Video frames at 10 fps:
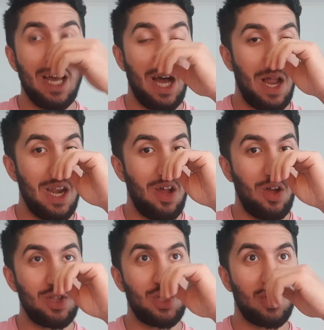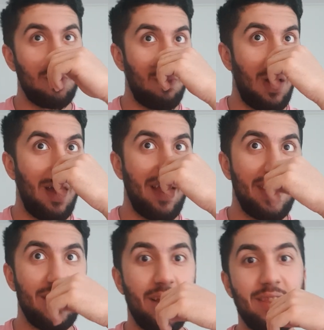I launched my
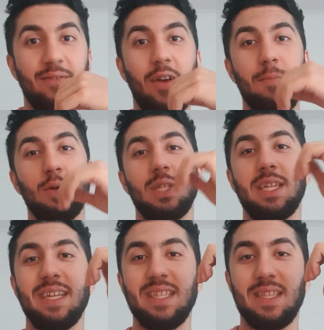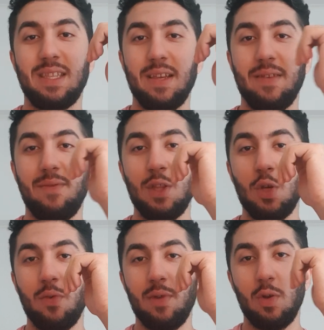95%
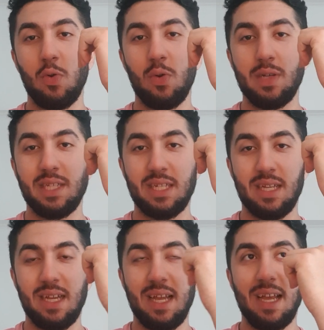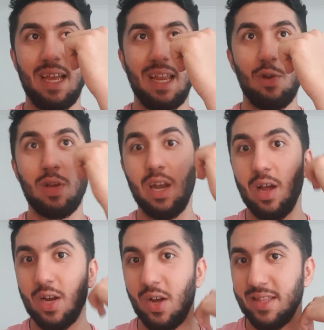video viewers
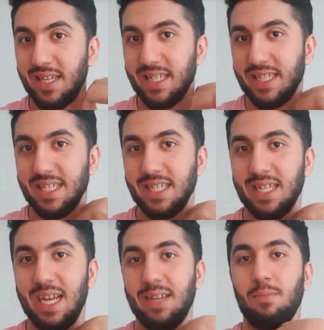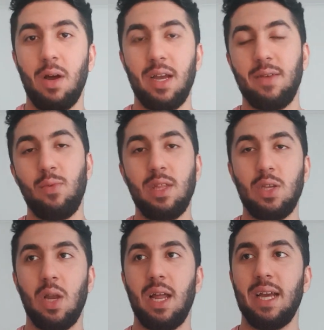lookalike audiences, and my
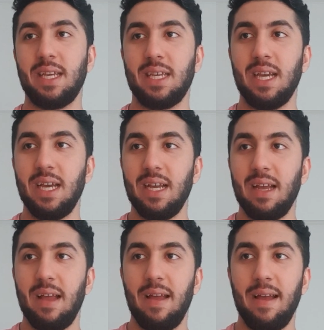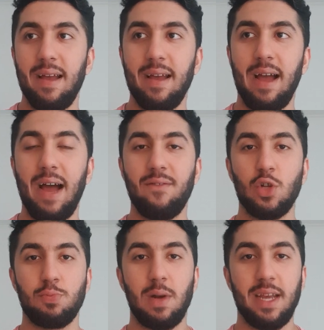video
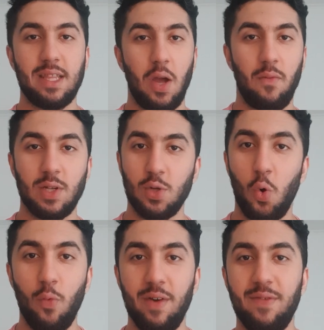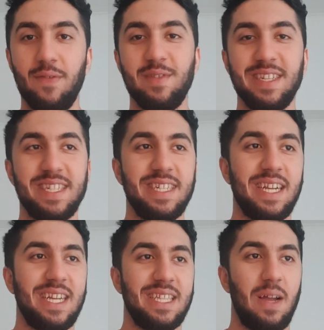average playtime was over 15
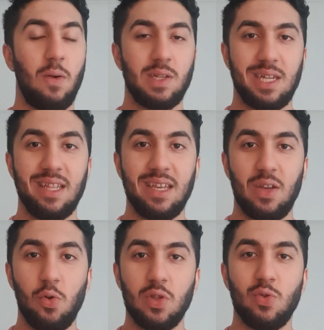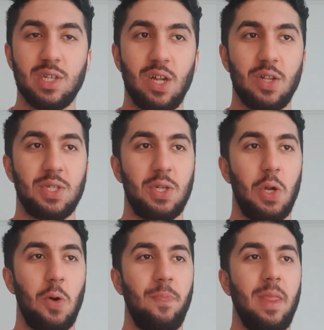seconds. I was getting good results.
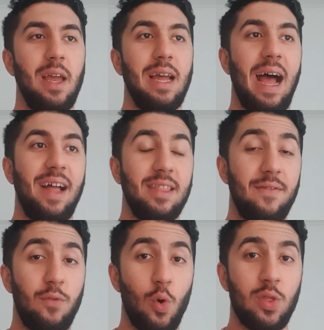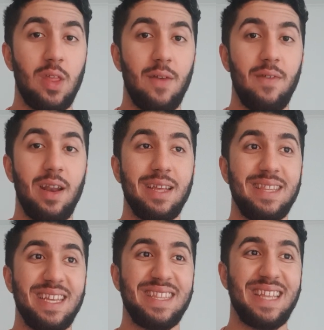And the fourth day when I
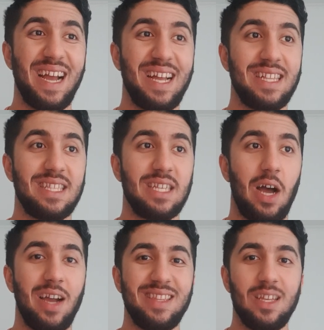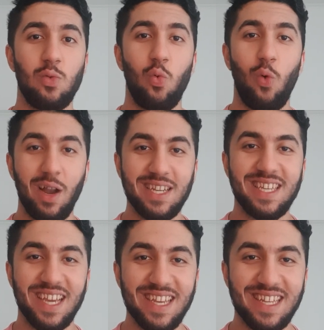did that, I did
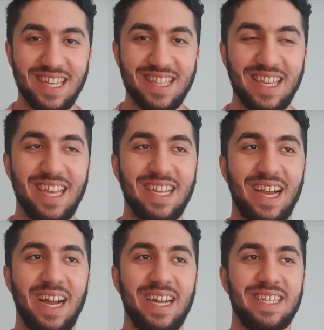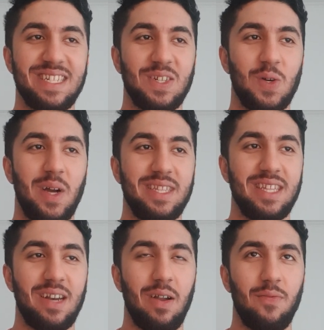1K in a day, guys. So I did
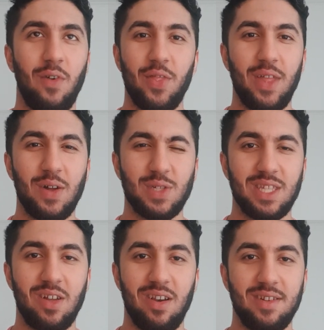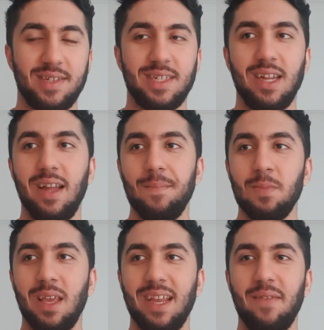around $1,000
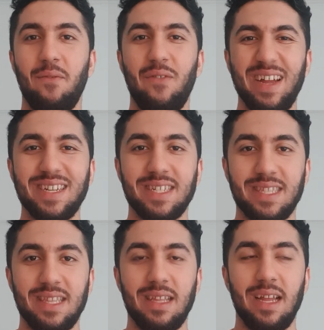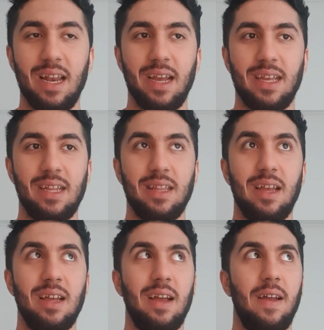in first in
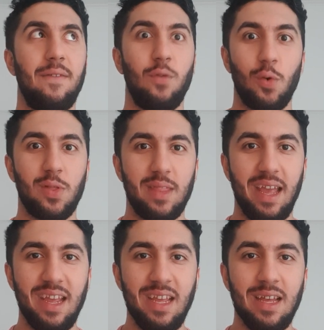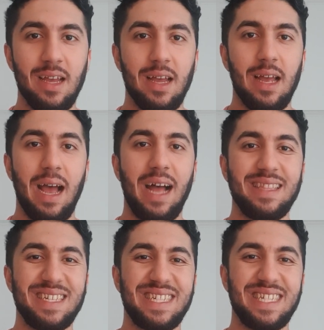the fourth day, and
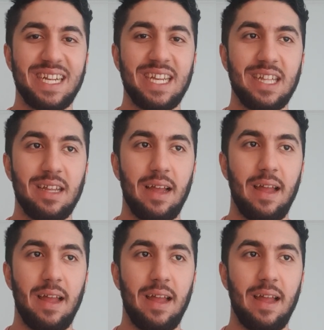the second